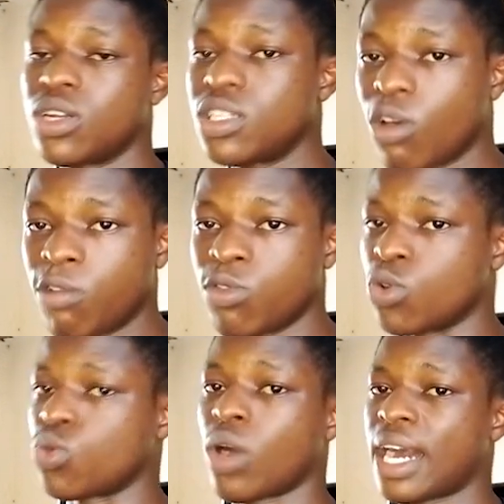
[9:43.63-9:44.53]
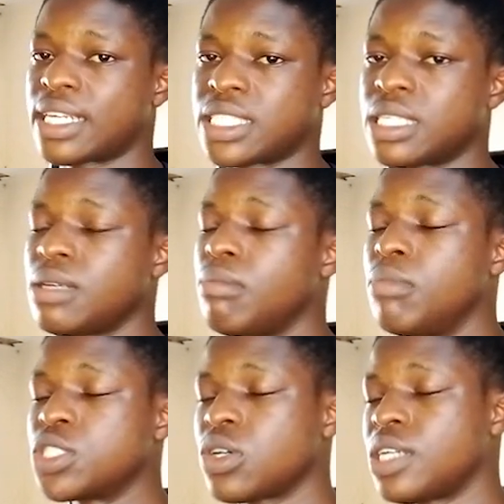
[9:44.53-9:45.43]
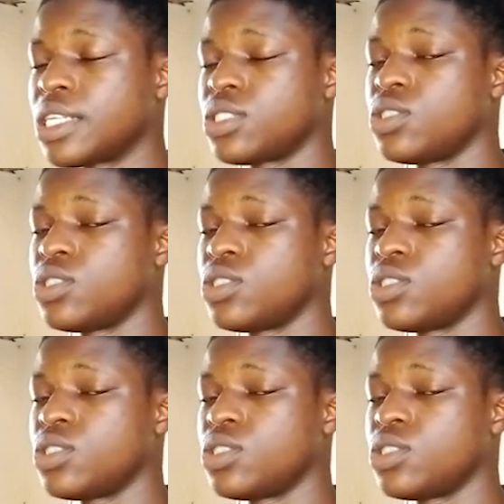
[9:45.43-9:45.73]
off auto ads, make sure that